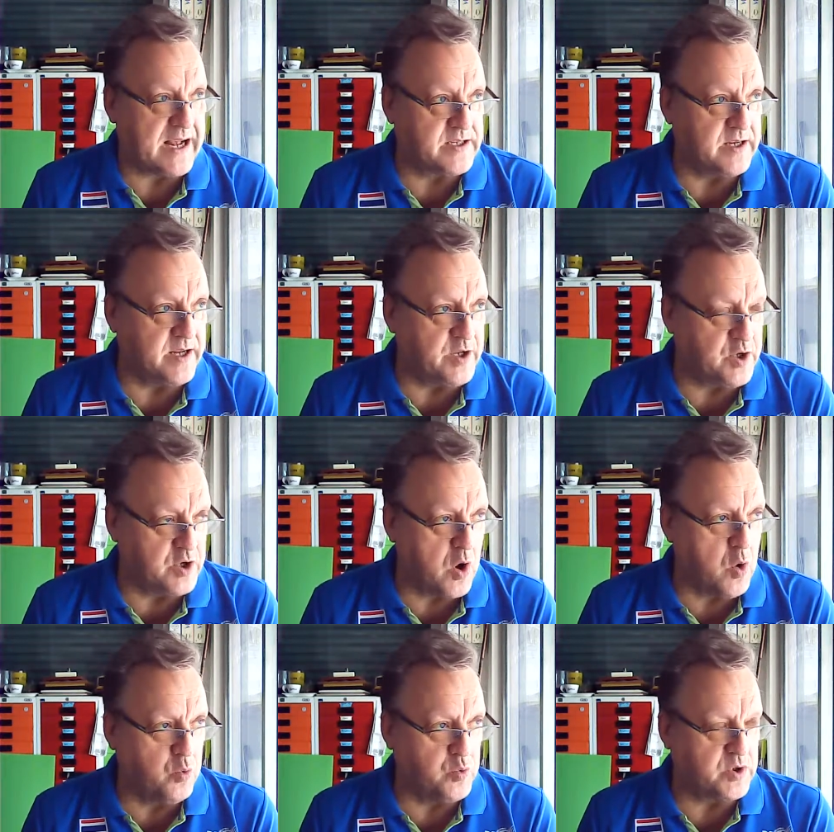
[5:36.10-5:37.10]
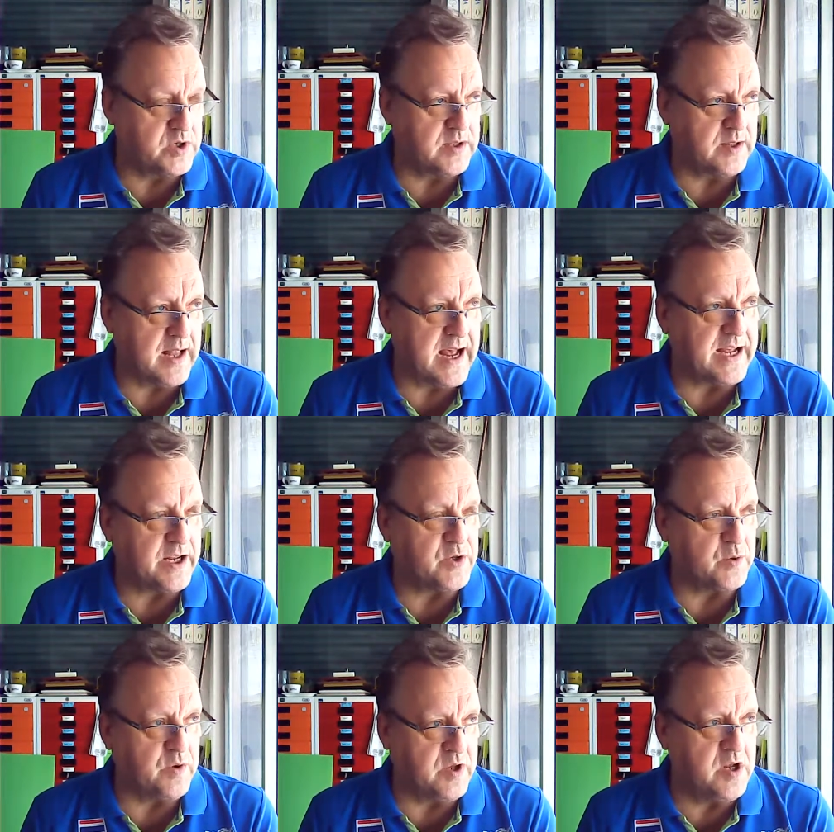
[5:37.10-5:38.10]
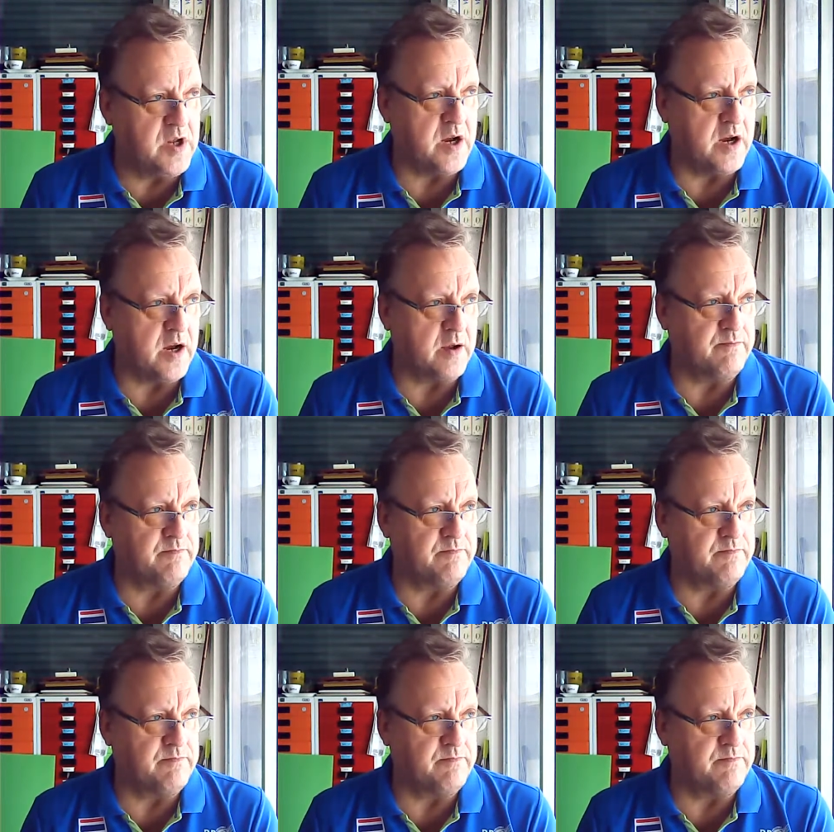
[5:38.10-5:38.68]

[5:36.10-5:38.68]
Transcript: actually don't like to hear,